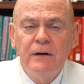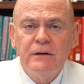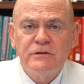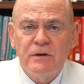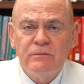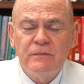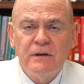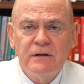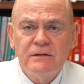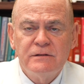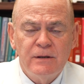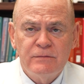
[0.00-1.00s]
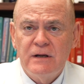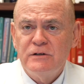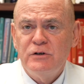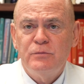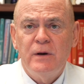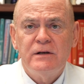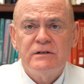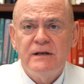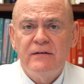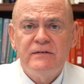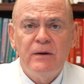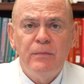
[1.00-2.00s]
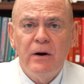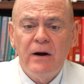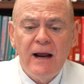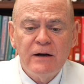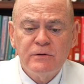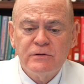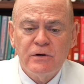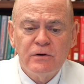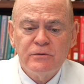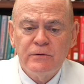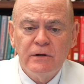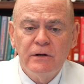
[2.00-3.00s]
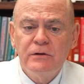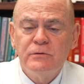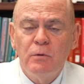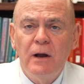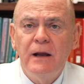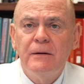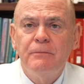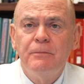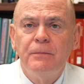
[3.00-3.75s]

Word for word: Some, and sometimes these patients have to have bariatric surgery to lose weight.